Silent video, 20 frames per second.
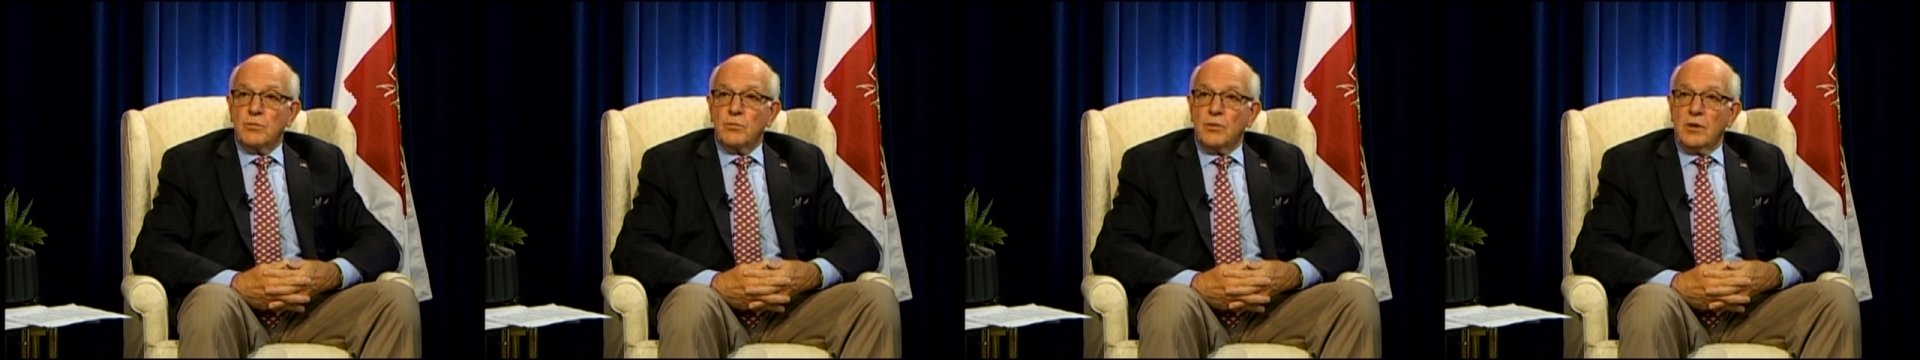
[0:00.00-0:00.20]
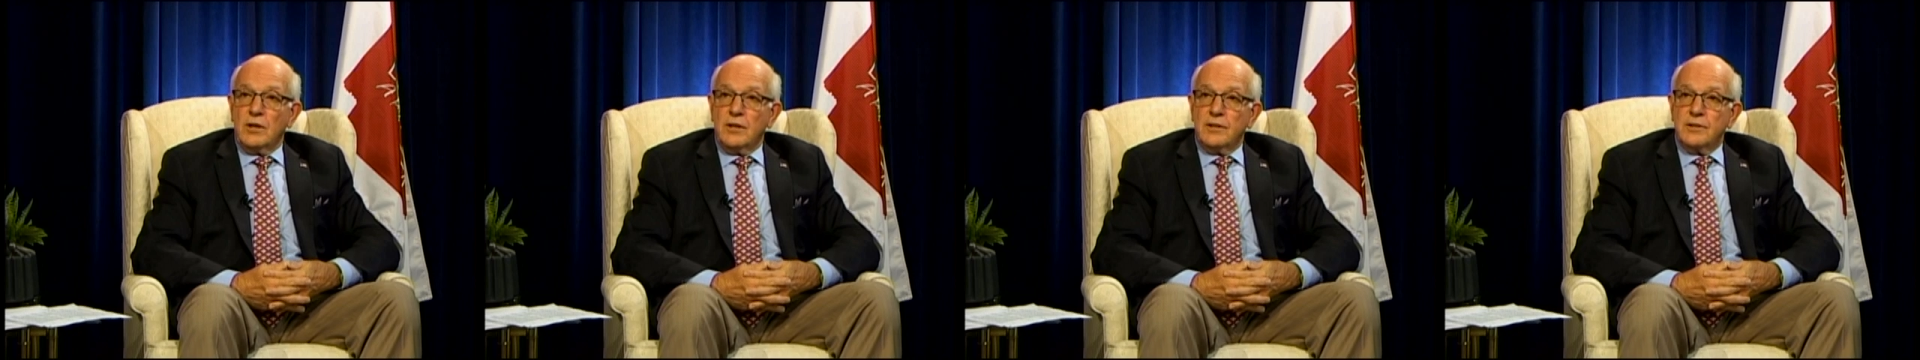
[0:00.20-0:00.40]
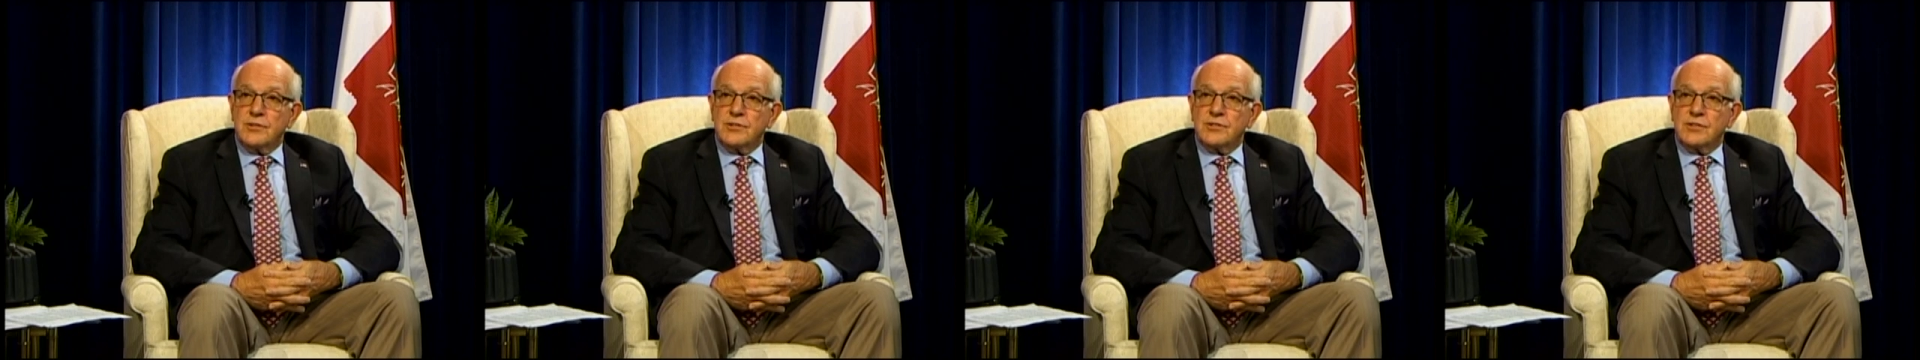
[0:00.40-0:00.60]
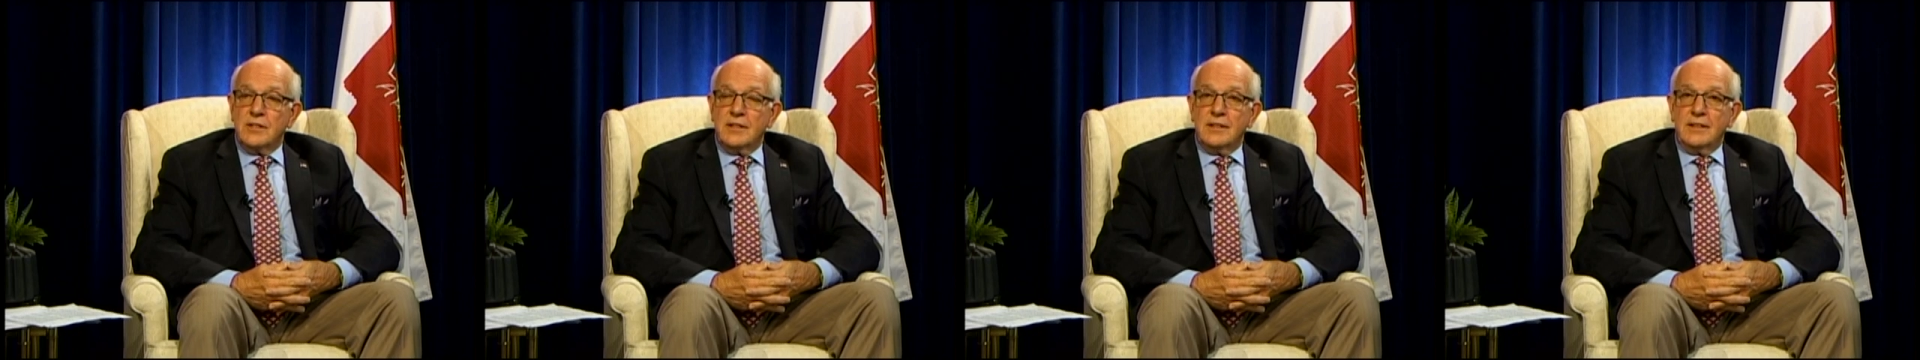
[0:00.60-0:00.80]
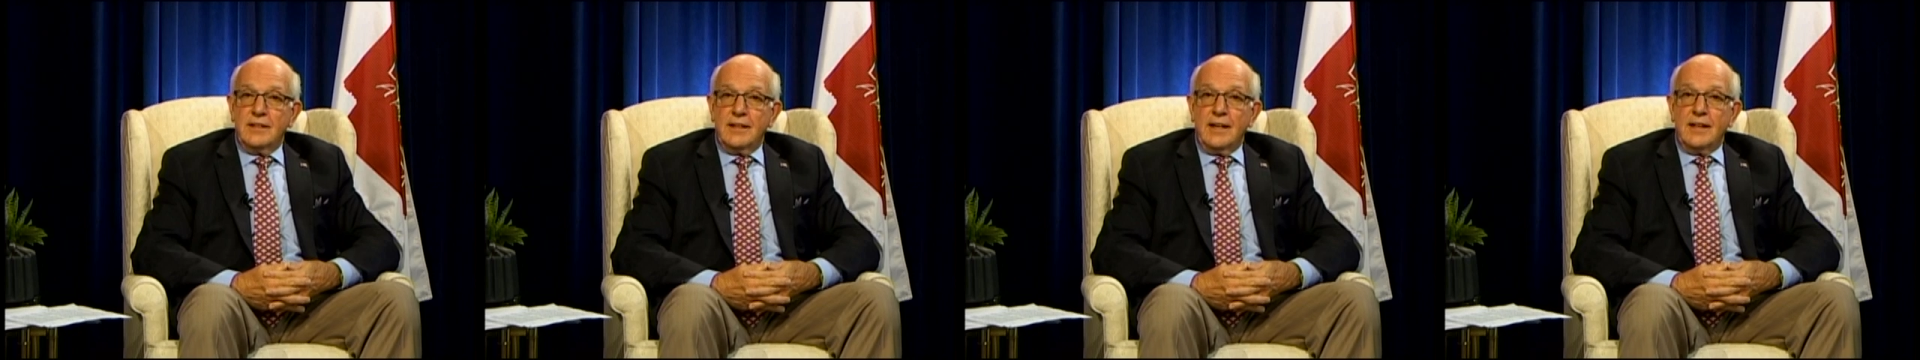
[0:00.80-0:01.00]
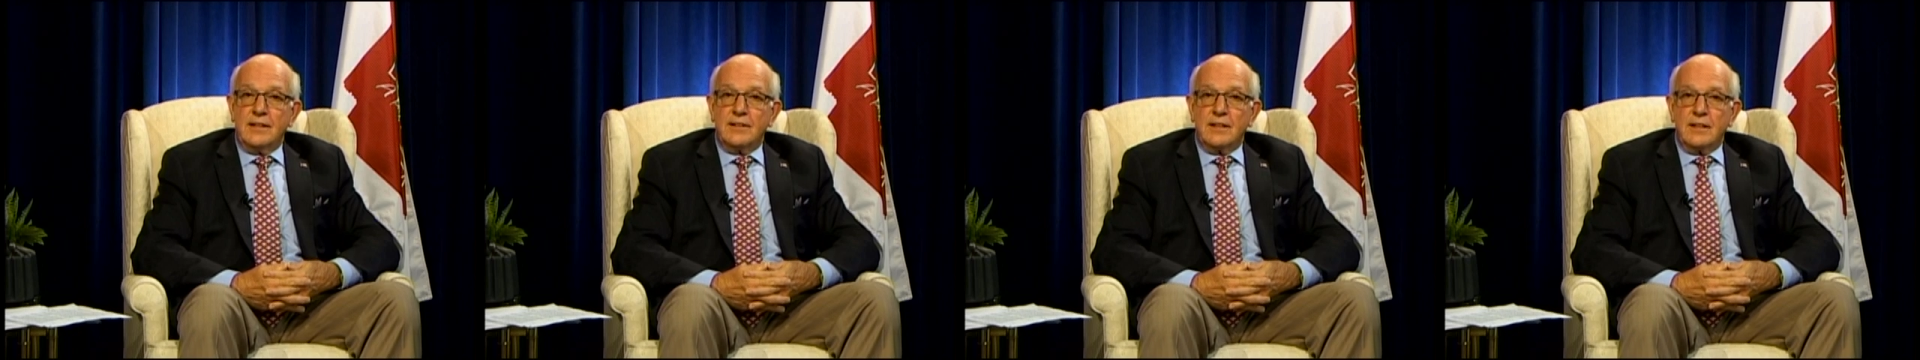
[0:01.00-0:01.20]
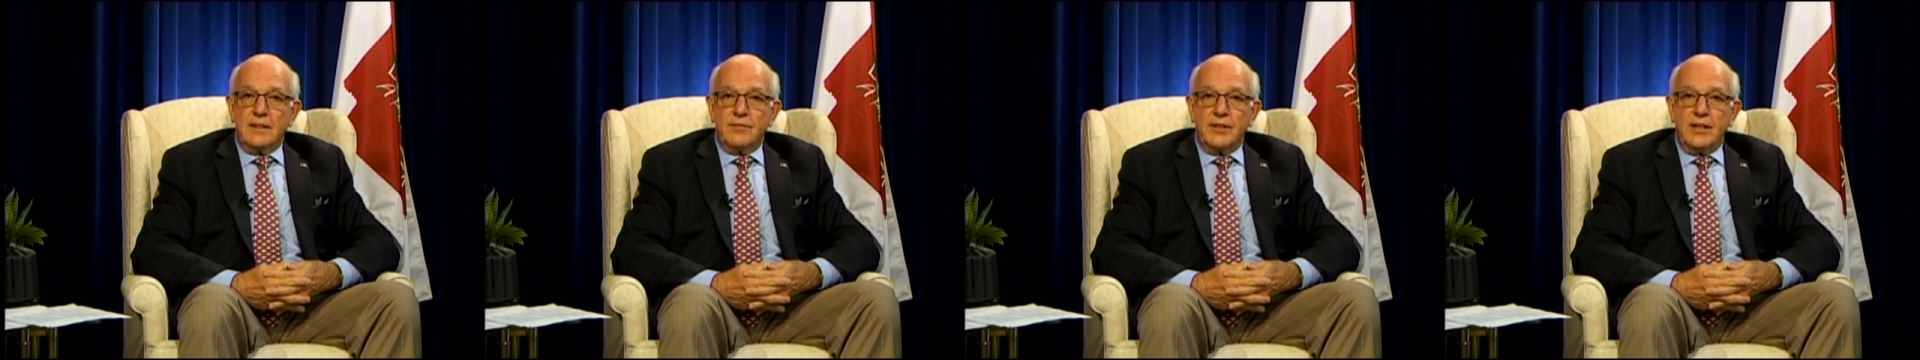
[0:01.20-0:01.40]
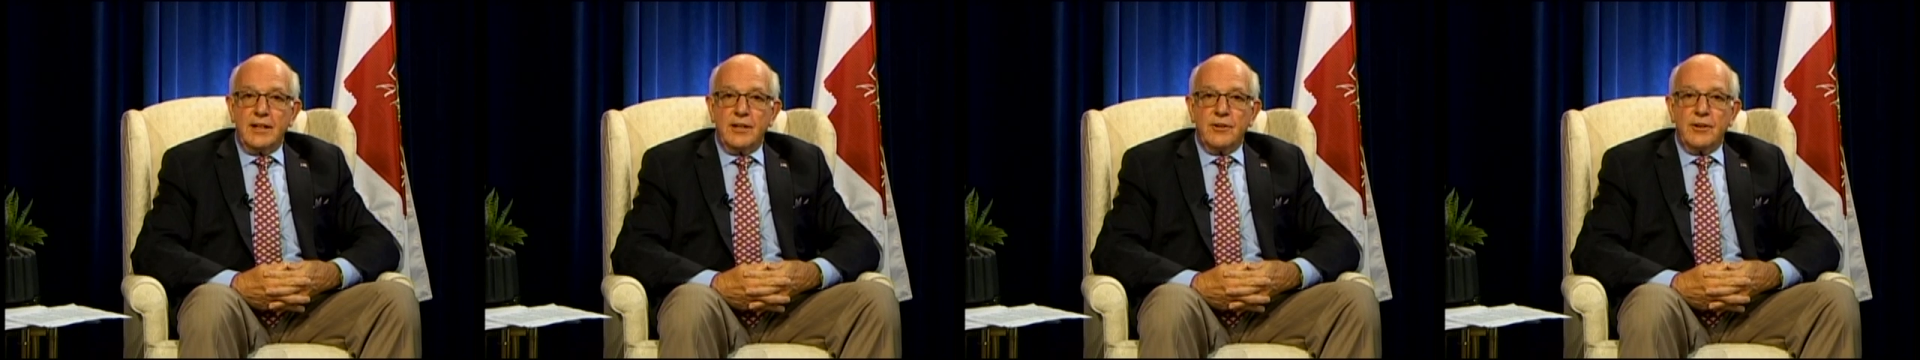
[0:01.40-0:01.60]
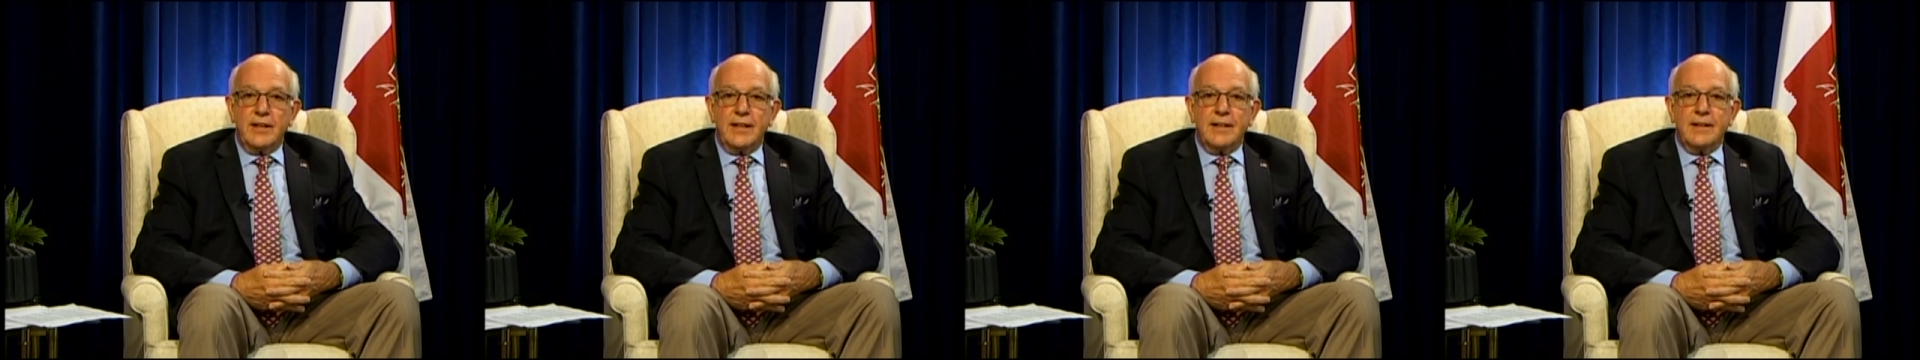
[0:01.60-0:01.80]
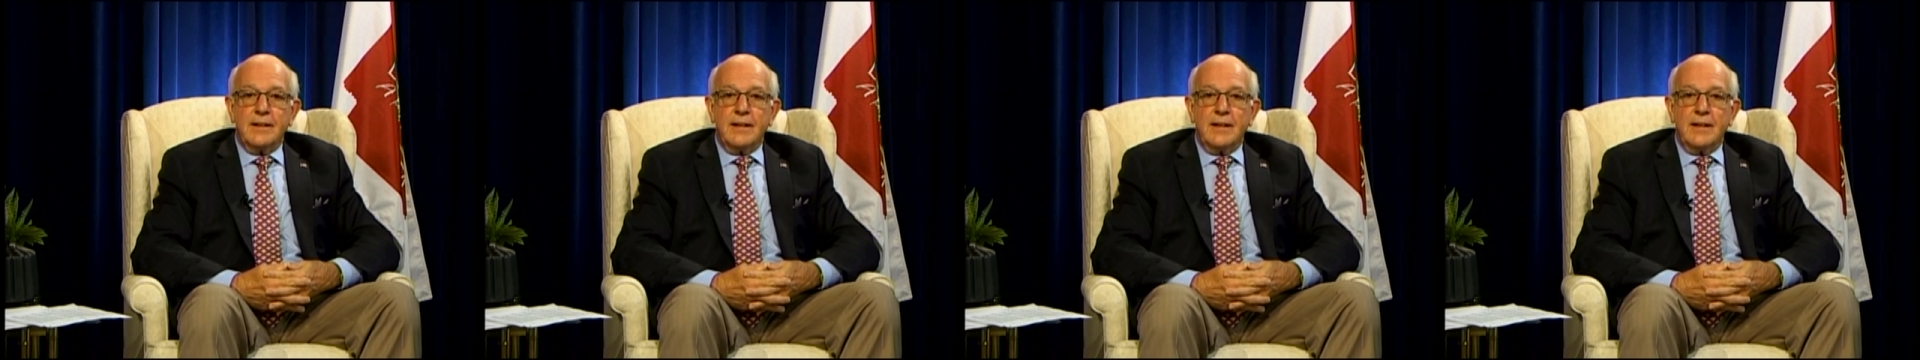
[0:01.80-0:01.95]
walls in the living area.